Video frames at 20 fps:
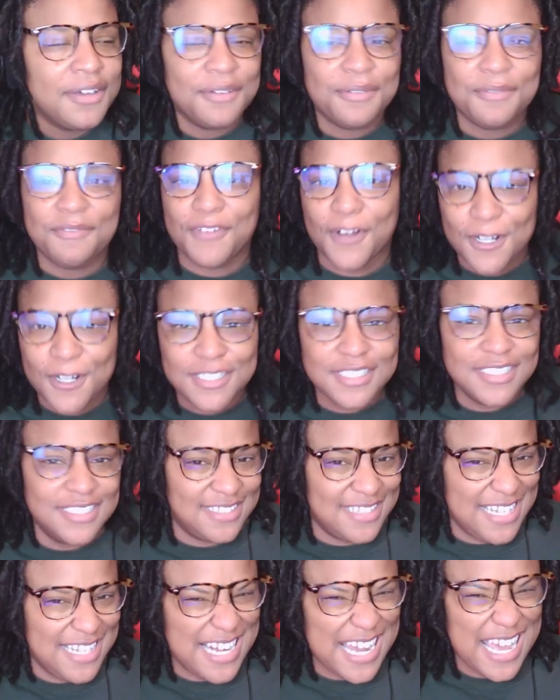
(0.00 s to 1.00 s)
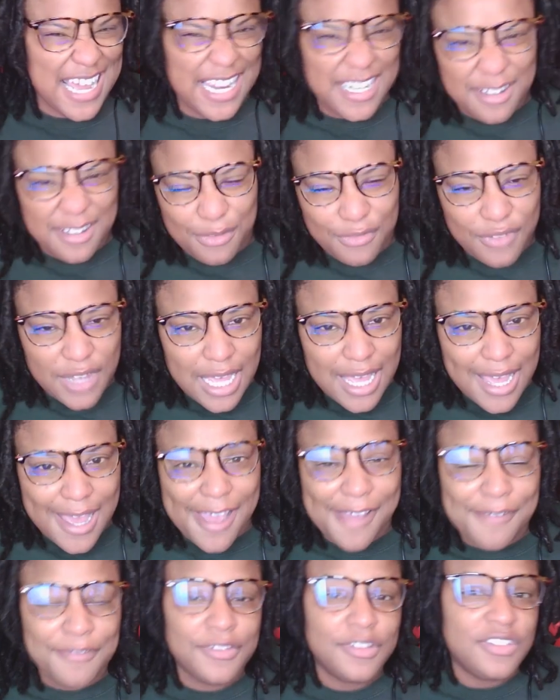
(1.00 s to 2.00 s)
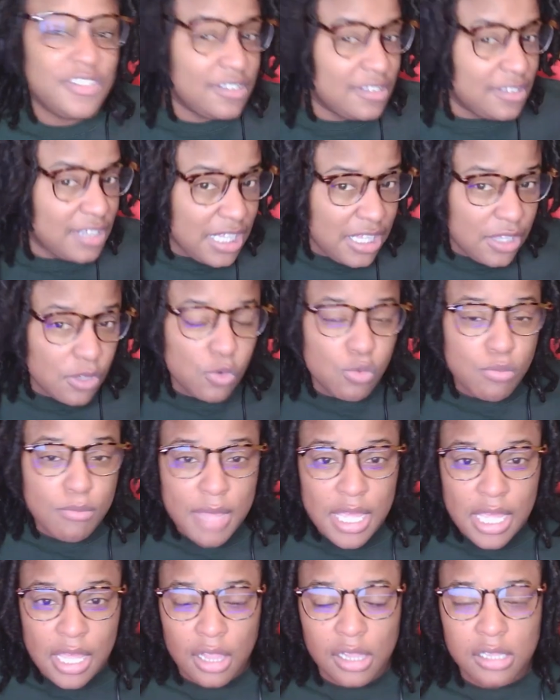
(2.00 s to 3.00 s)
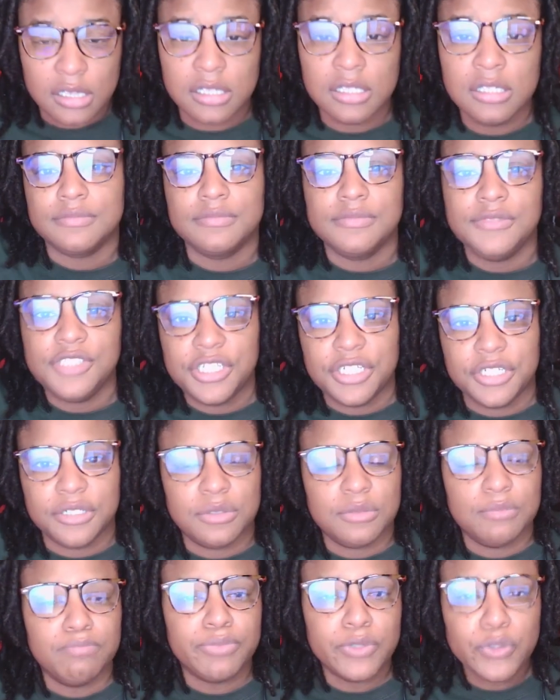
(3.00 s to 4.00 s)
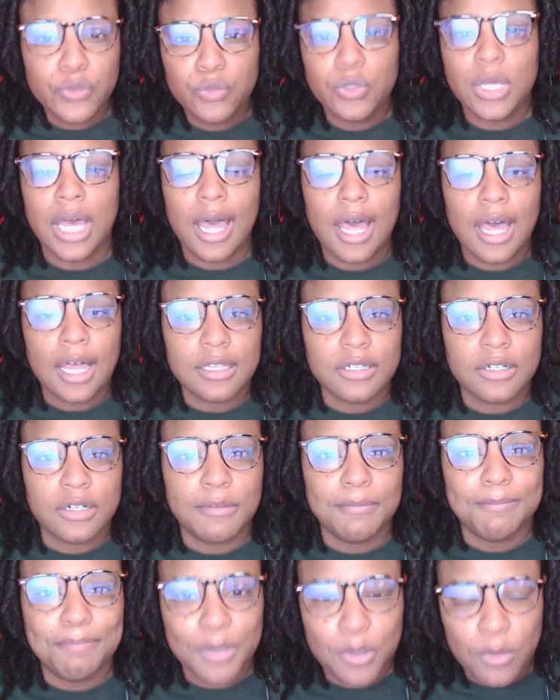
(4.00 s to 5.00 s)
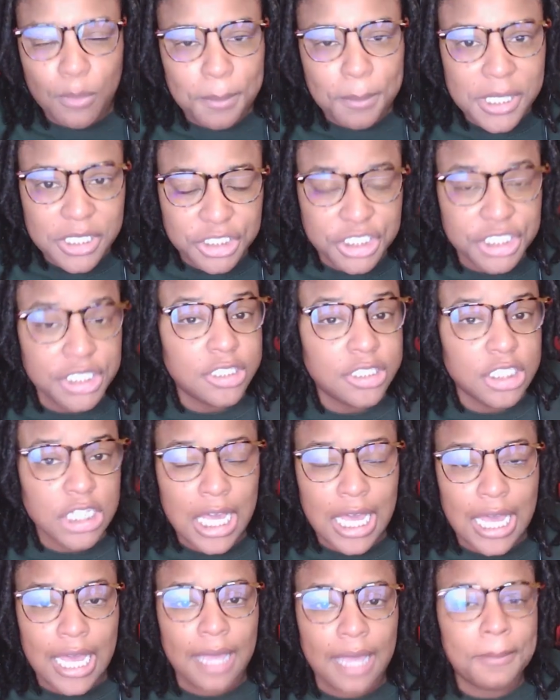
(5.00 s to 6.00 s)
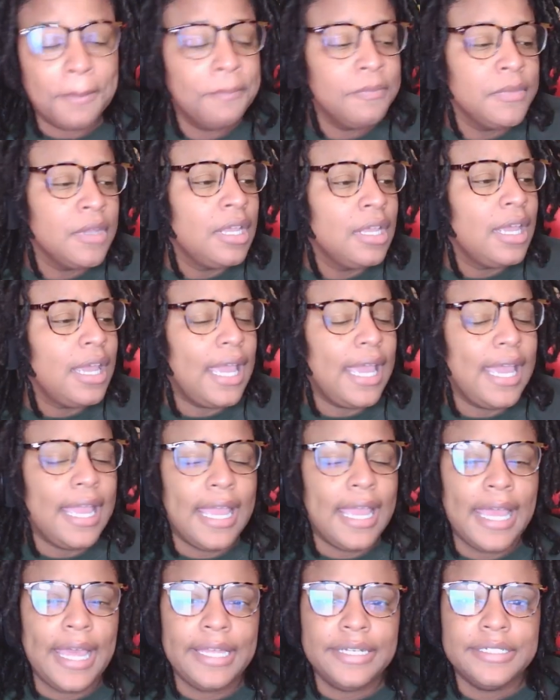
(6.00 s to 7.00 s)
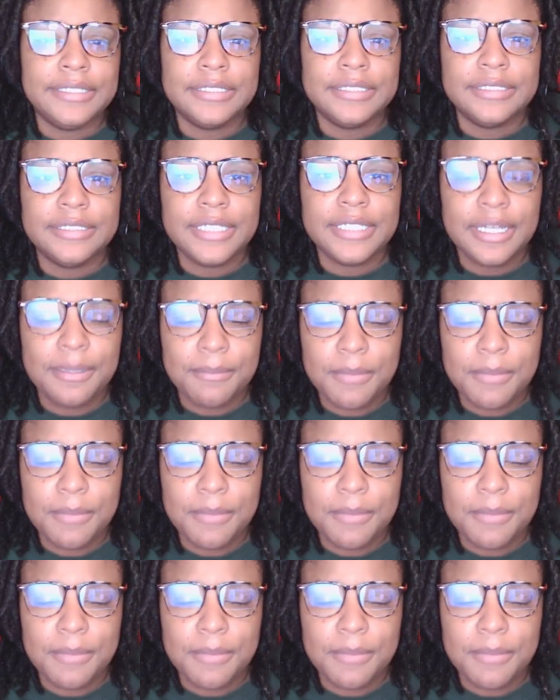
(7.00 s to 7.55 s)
versus the 9-to-5 steel mill, blue collar boot pushing job. And it